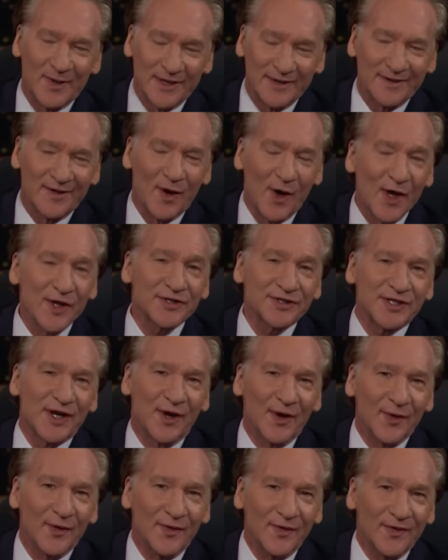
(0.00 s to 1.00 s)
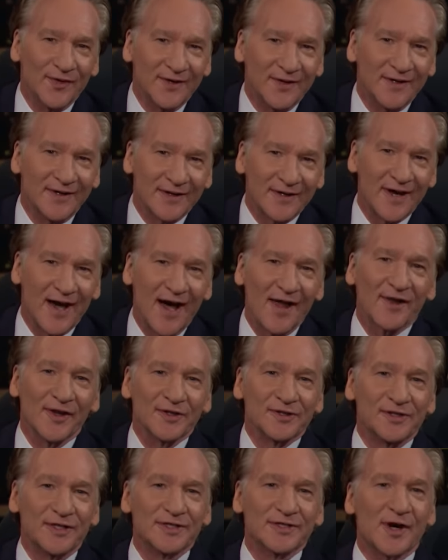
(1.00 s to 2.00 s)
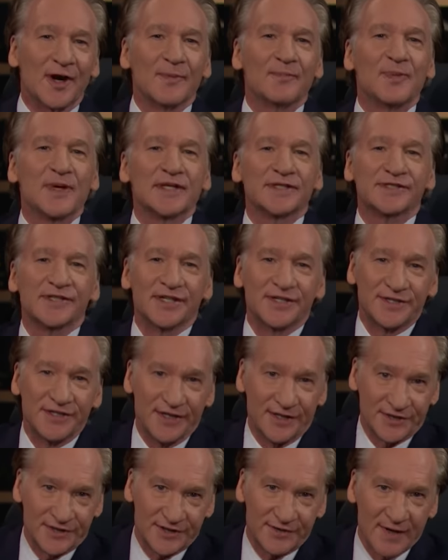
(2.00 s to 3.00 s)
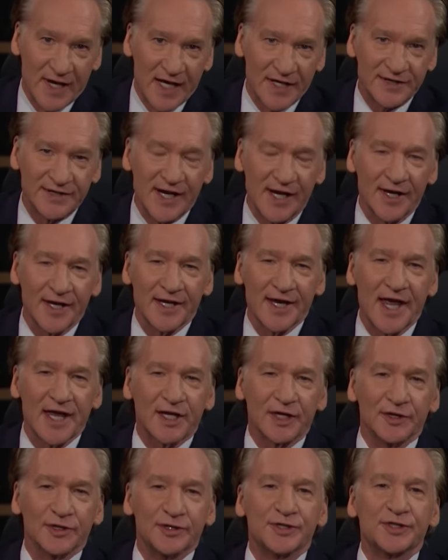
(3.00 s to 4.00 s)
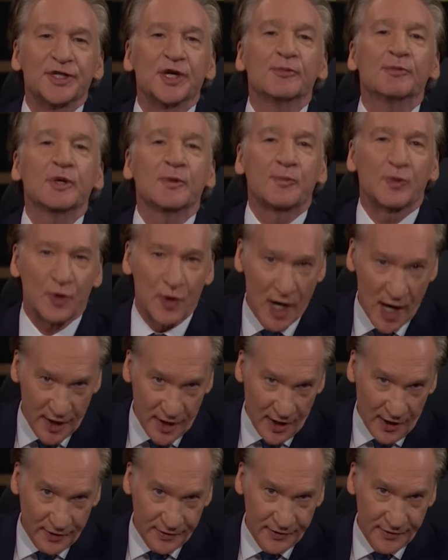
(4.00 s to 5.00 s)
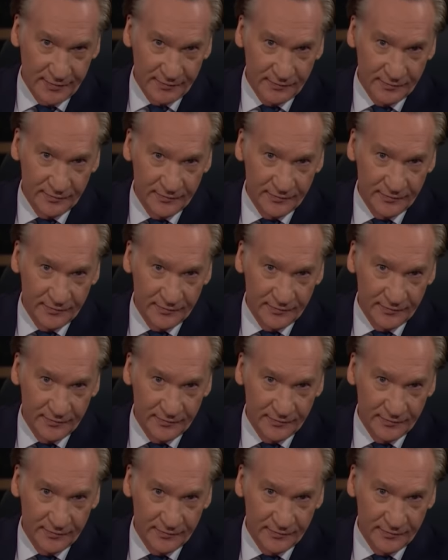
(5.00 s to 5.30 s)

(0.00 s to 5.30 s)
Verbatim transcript: But also, colleges are businesses selling a consumer product